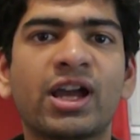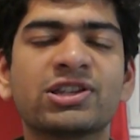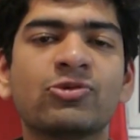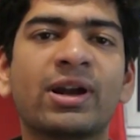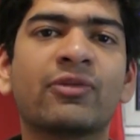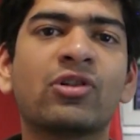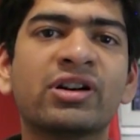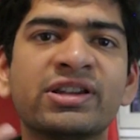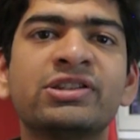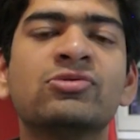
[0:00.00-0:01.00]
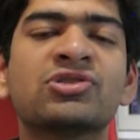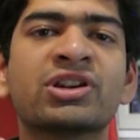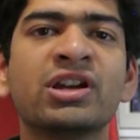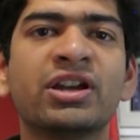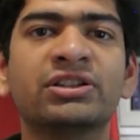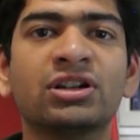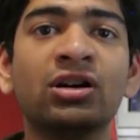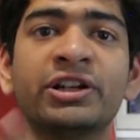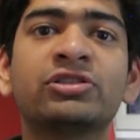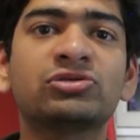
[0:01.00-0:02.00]
as you might have already used in the
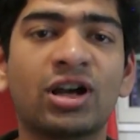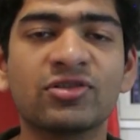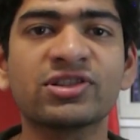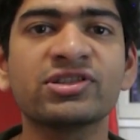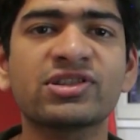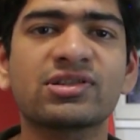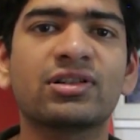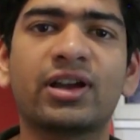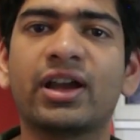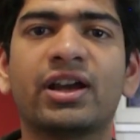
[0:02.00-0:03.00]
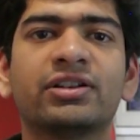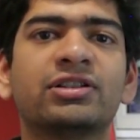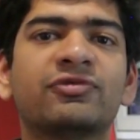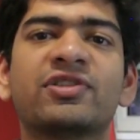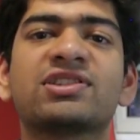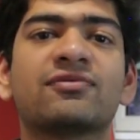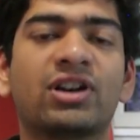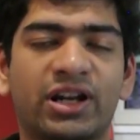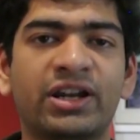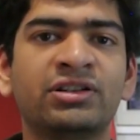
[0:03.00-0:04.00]
early 2000s, and it fits in
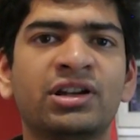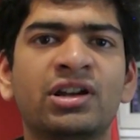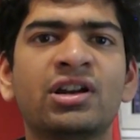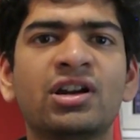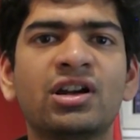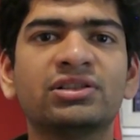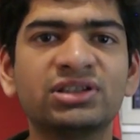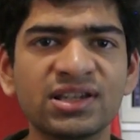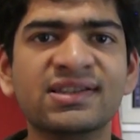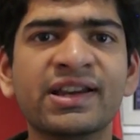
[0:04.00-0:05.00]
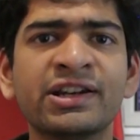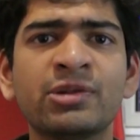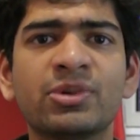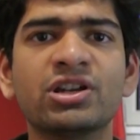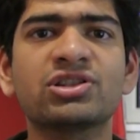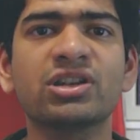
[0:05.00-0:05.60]
one hand. This second image